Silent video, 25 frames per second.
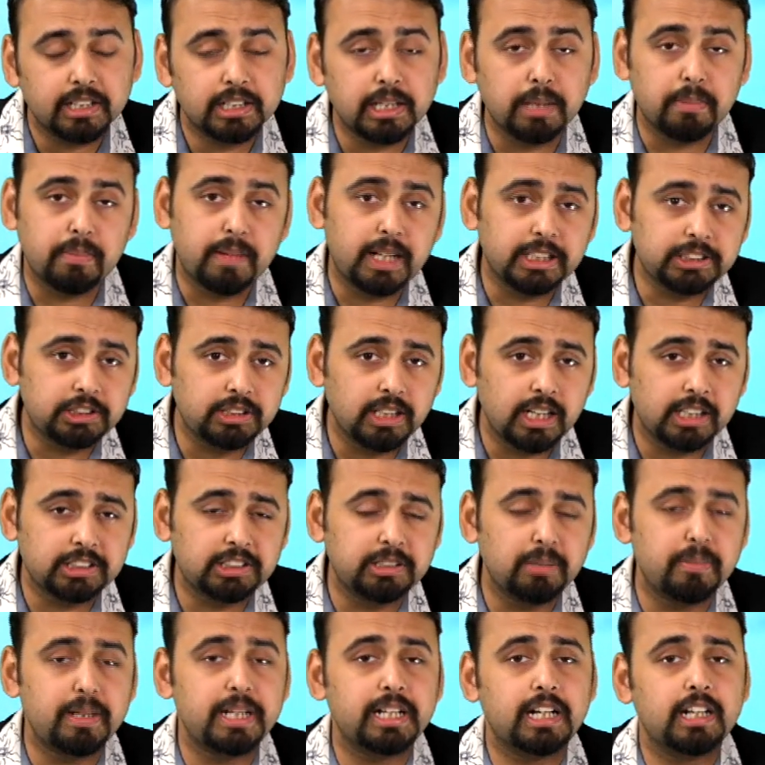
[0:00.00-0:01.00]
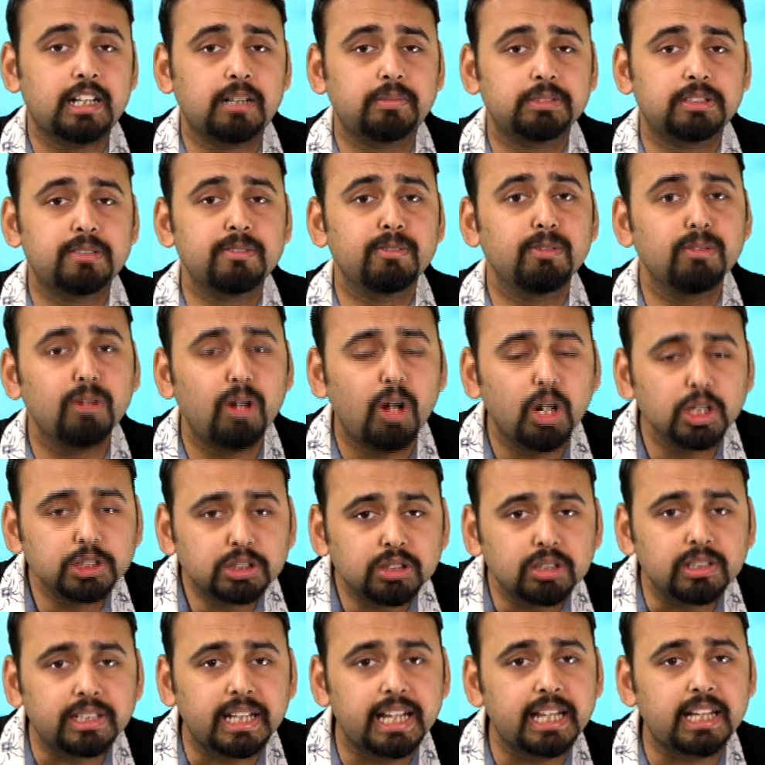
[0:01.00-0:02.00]
the National Medical Commission, will
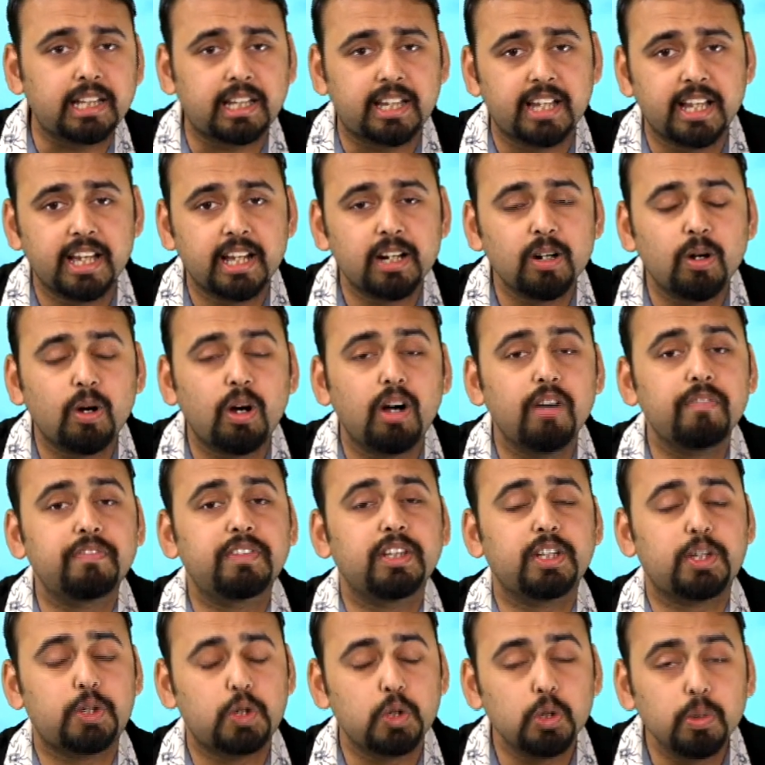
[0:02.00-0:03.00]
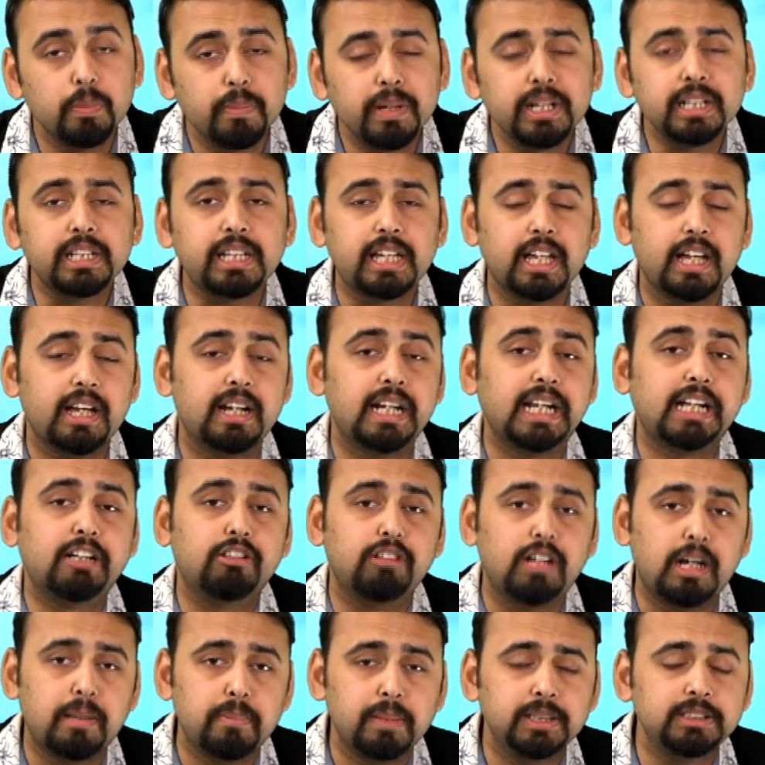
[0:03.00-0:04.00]
also take care of the human care
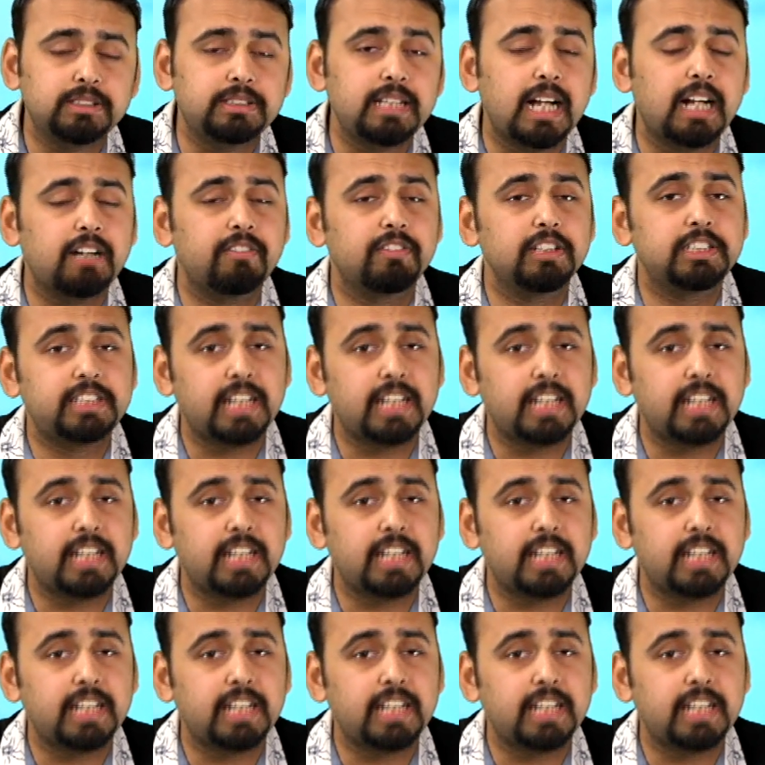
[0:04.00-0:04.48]
requirements that